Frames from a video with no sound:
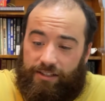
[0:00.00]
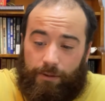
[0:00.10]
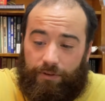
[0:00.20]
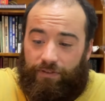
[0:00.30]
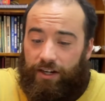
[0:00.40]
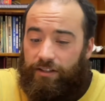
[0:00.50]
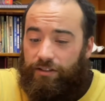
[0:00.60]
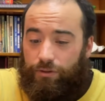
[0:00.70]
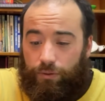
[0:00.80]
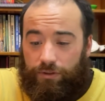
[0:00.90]
exemplified
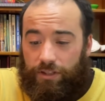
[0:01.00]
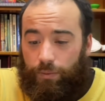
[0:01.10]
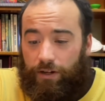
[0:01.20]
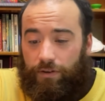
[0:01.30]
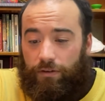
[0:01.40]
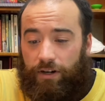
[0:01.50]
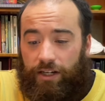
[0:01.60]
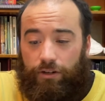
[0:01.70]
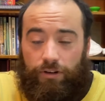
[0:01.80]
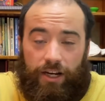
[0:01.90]
in the tools that we have
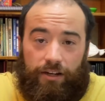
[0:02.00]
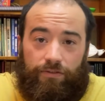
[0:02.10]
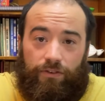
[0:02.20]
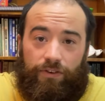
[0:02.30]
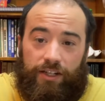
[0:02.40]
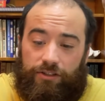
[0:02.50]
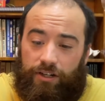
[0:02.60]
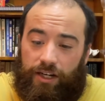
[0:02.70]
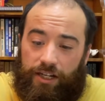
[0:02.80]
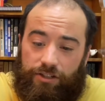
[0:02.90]
already created for
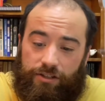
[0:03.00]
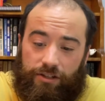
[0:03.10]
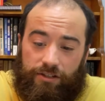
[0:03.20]
faster connection,